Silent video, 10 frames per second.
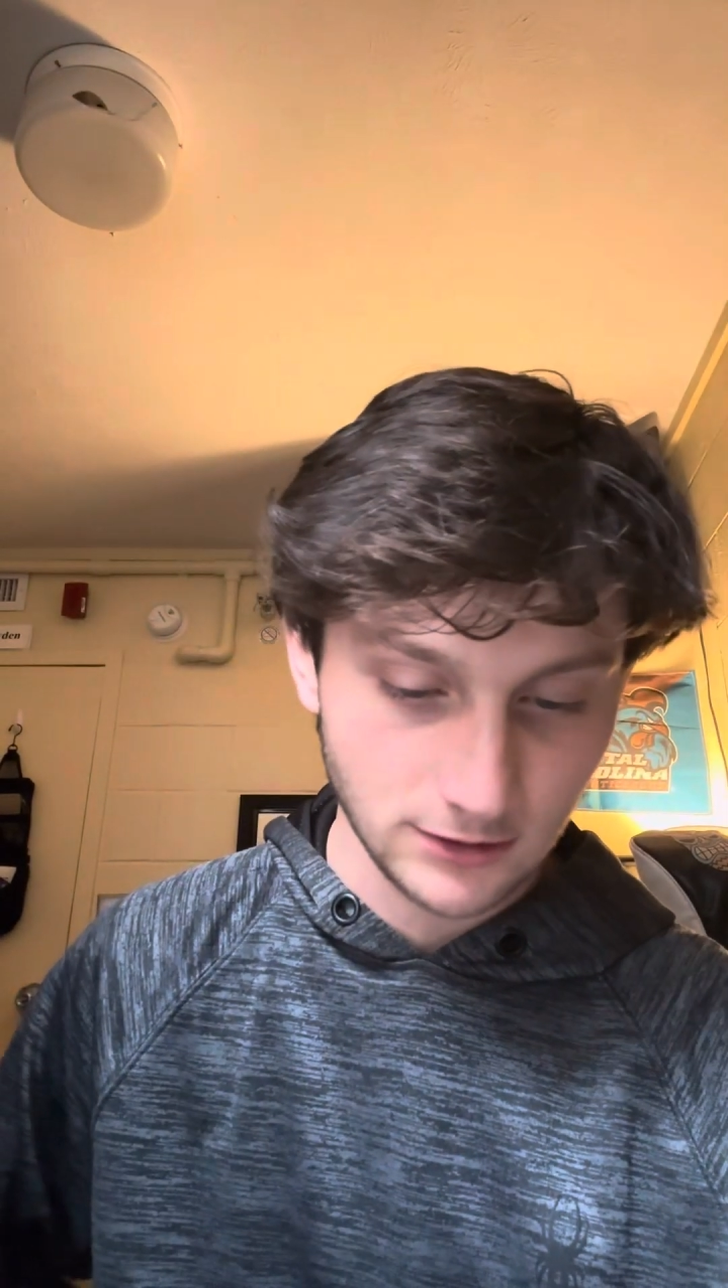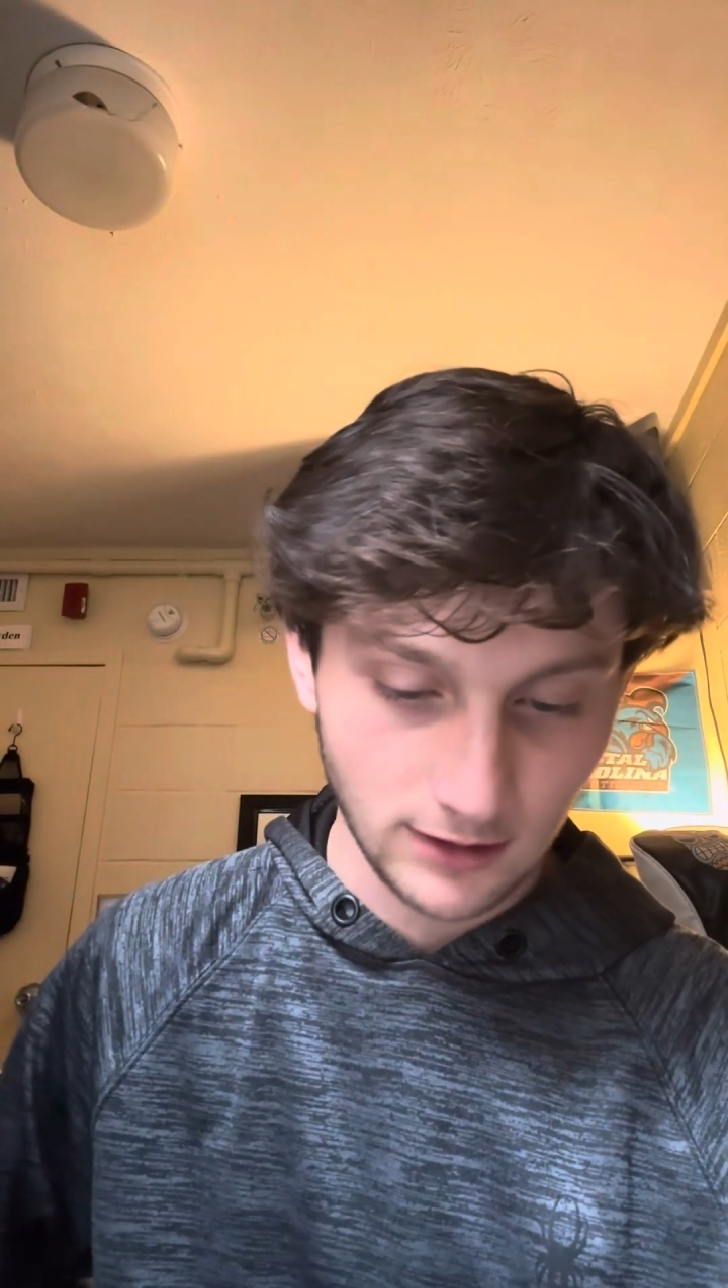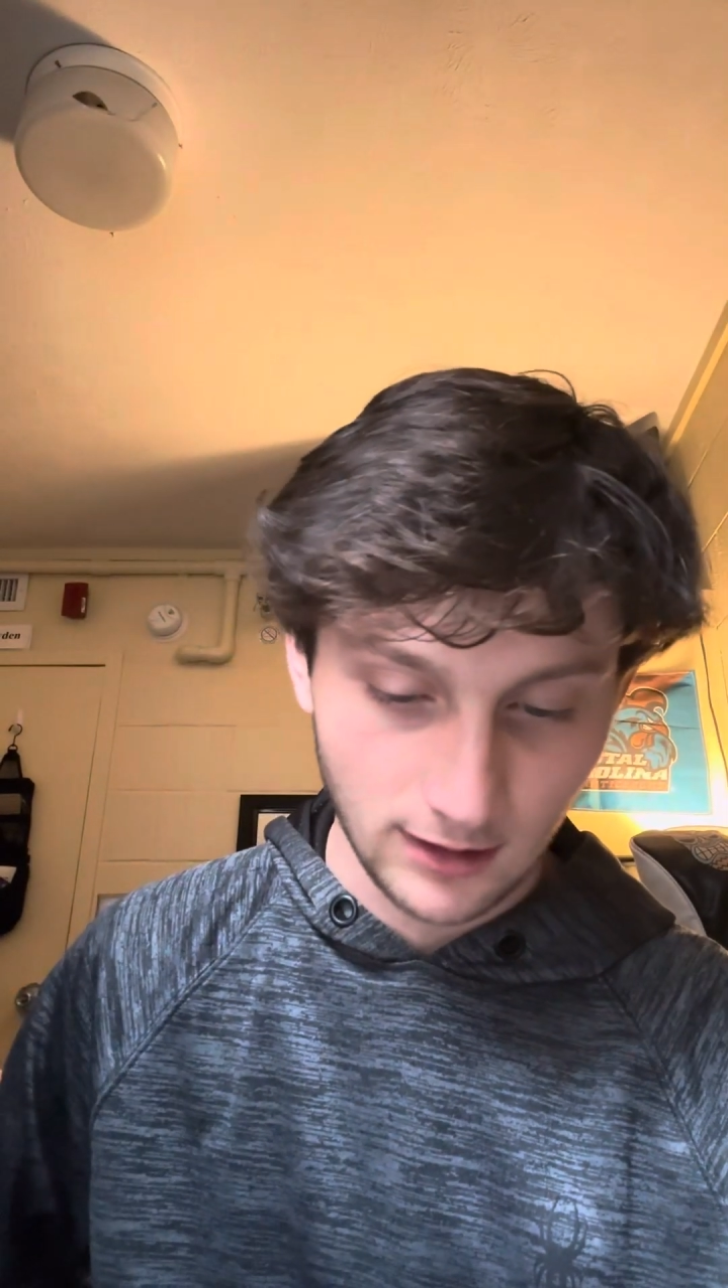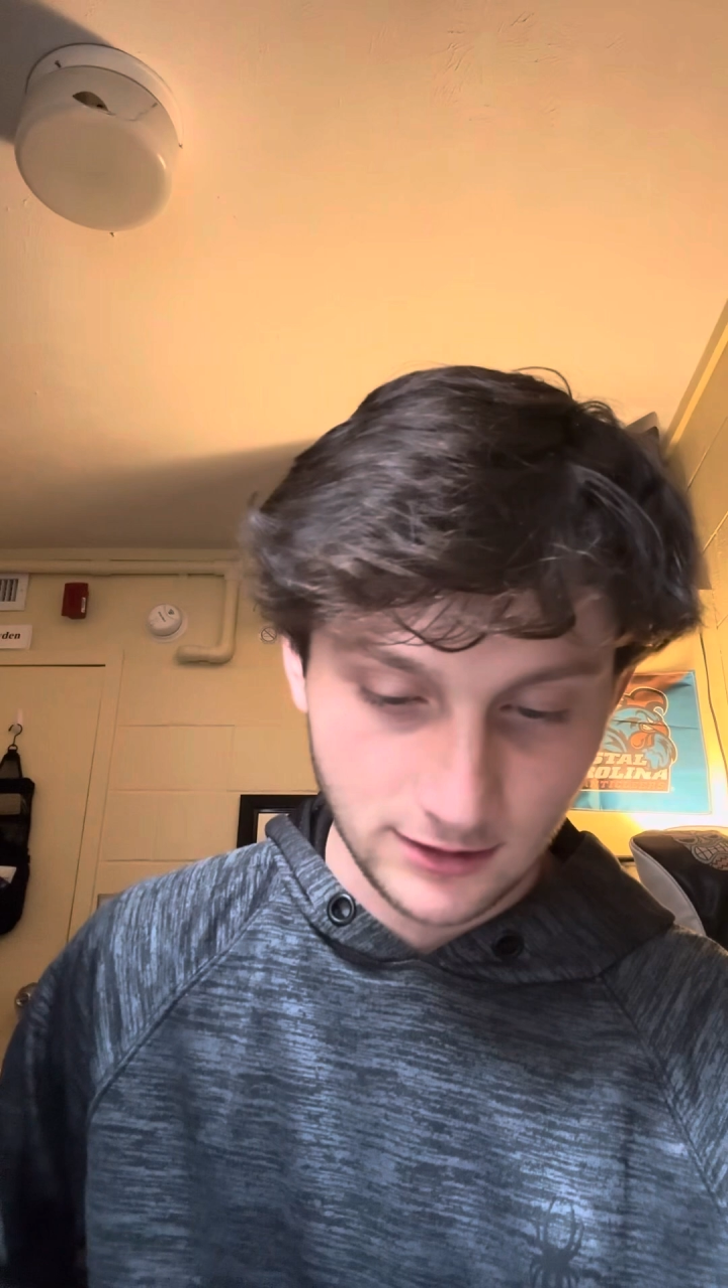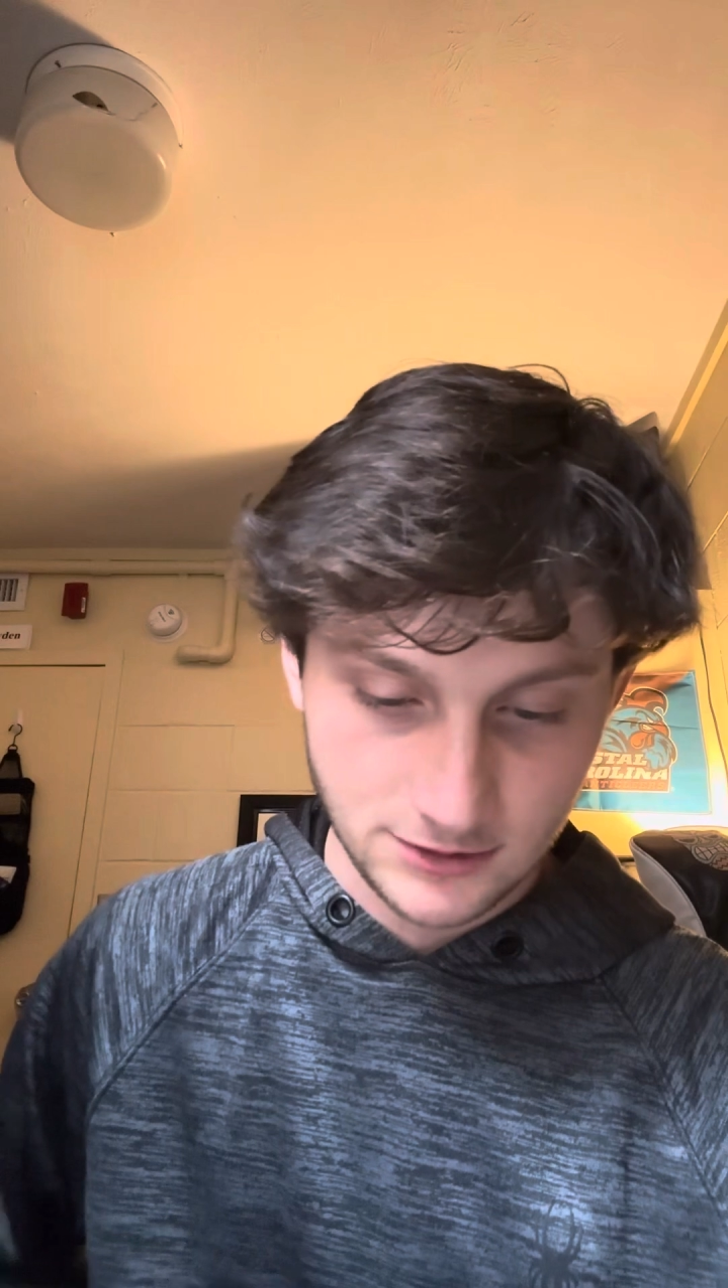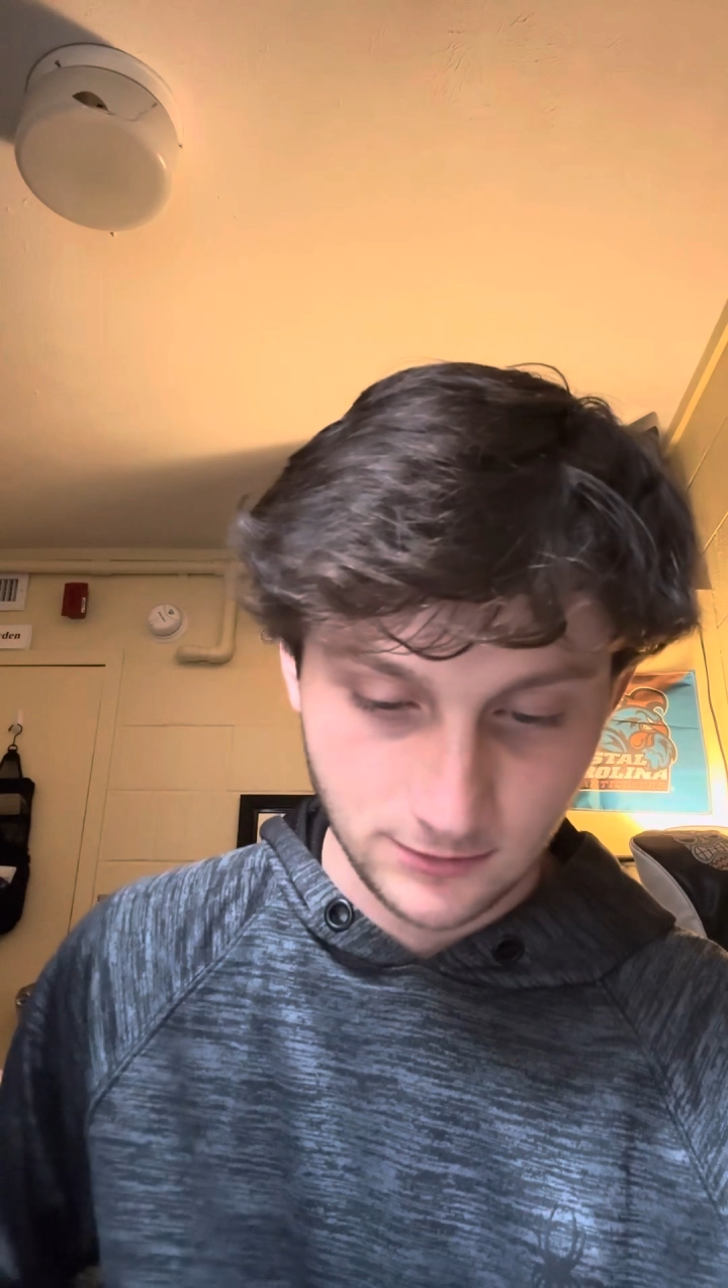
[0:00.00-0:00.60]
our knowledge,